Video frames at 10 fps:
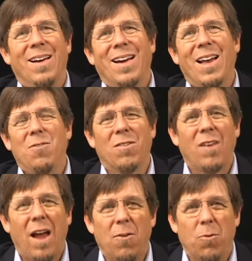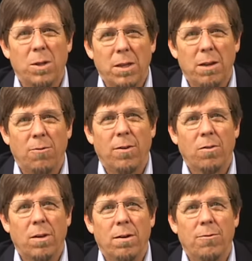kind of a sigh of relief as
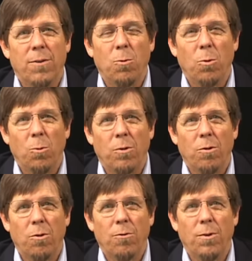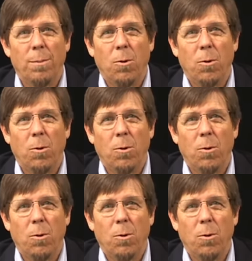the Federal Reserve uh,